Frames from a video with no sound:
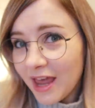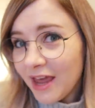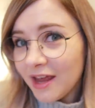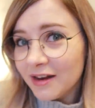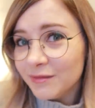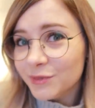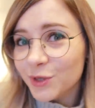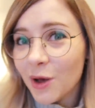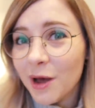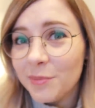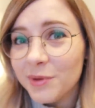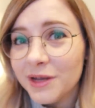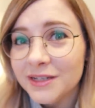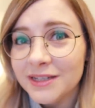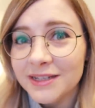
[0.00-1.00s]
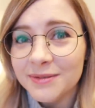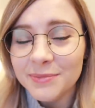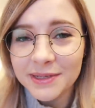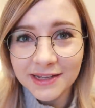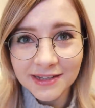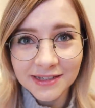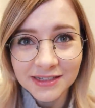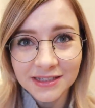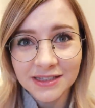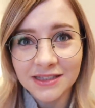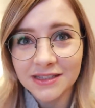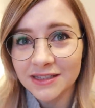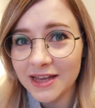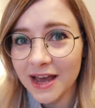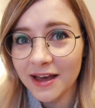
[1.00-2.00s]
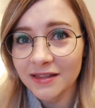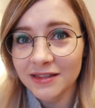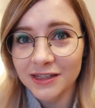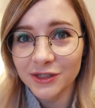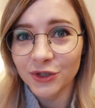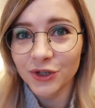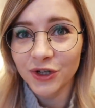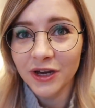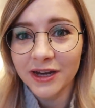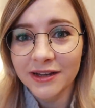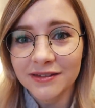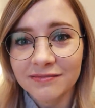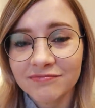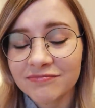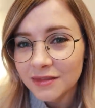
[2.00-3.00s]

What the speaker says: and I'm so happy I did because yeah, these are great.